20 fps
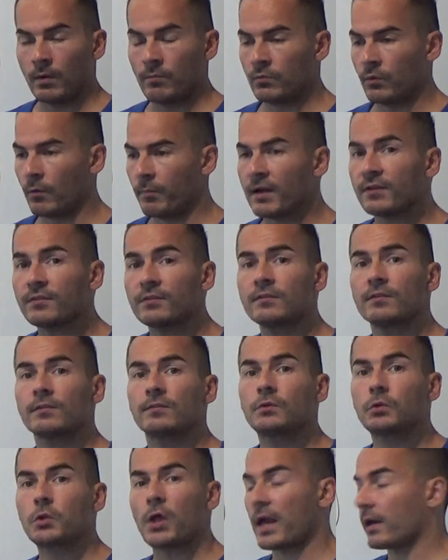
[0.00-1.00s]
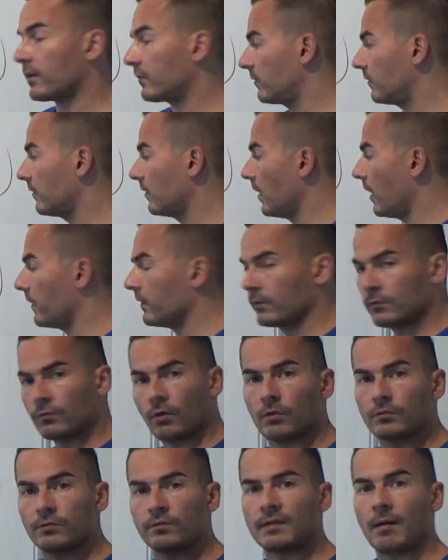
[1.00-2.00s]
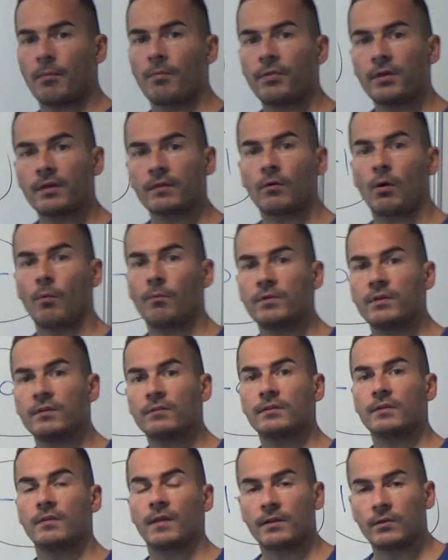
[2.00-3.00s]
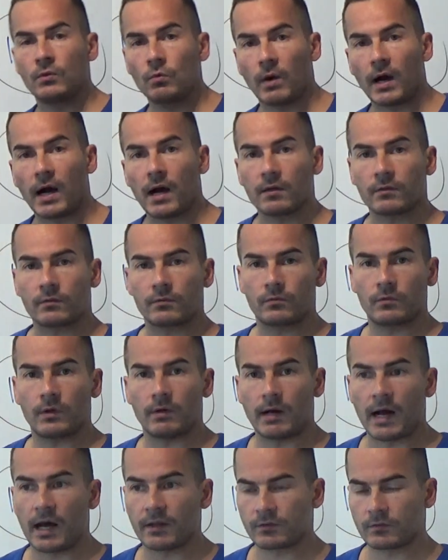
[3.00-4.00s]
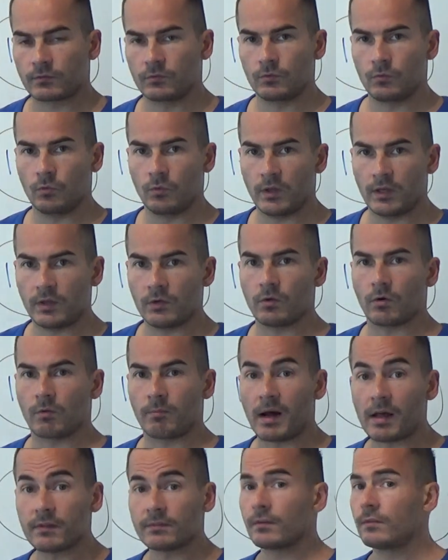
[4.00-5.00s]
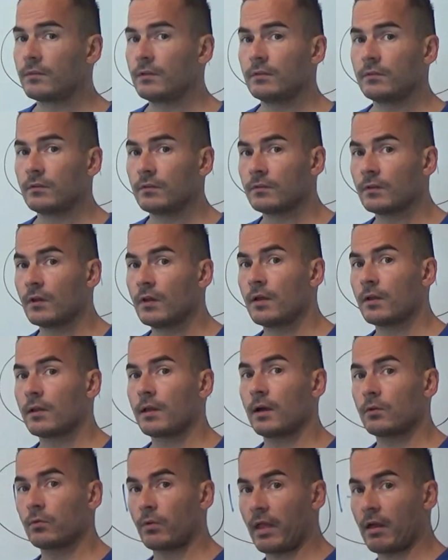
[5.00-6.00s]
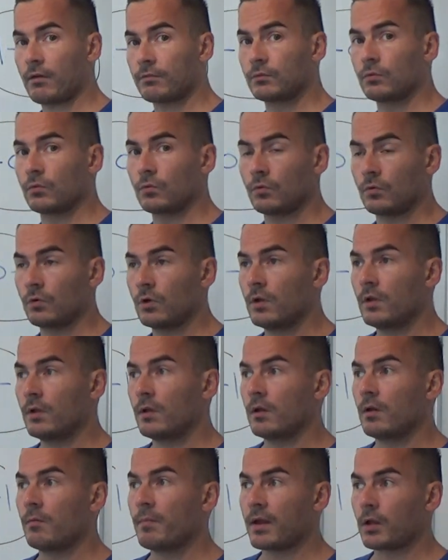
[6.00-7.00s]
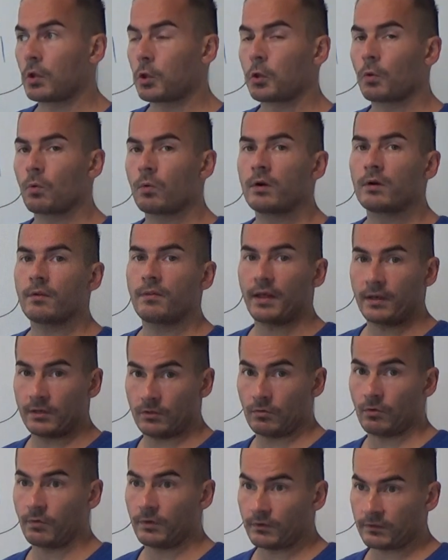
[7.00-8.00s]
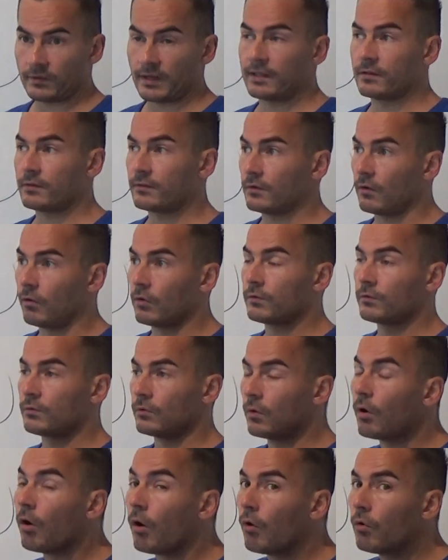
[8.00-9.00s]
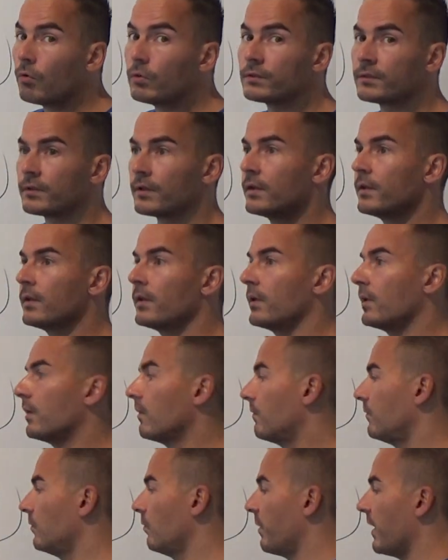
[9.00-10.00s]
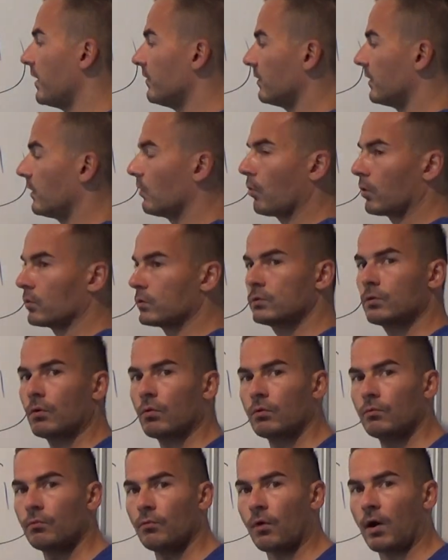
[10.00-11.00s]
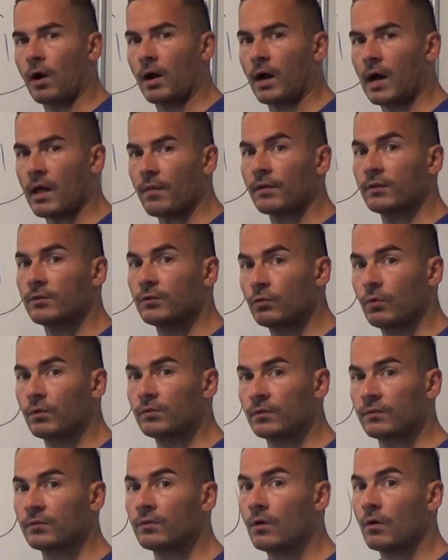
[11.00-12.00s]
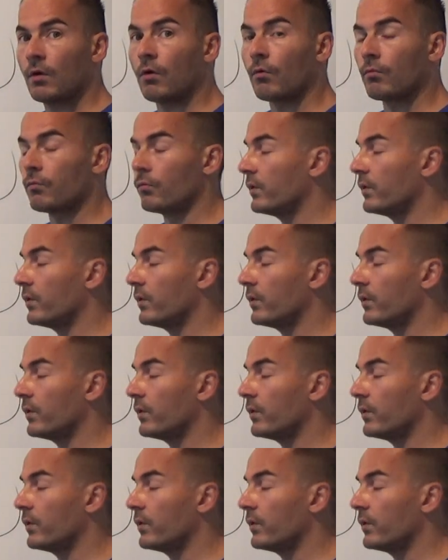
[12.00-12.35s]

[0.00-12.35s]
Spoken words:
robustness checks. This is also something obviously that you are asked to do in your master thesis. You have to make sure that your results also hold if you basically control for other sources of